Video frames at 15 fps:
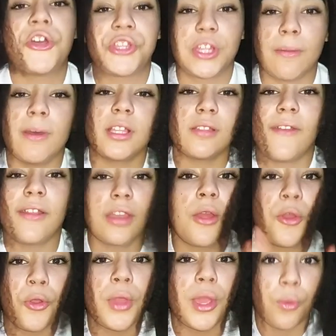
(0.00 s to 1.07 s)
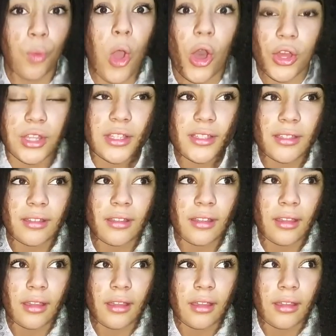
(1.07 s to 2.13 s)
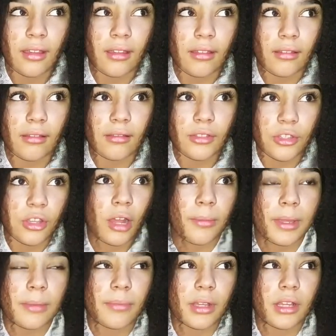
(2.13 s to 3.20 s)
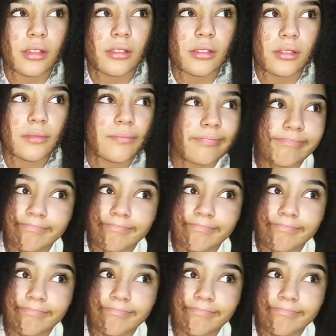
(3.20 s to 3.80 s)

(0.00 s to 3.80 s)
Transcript: So they must have found out who he was. Do you know what I mean? Because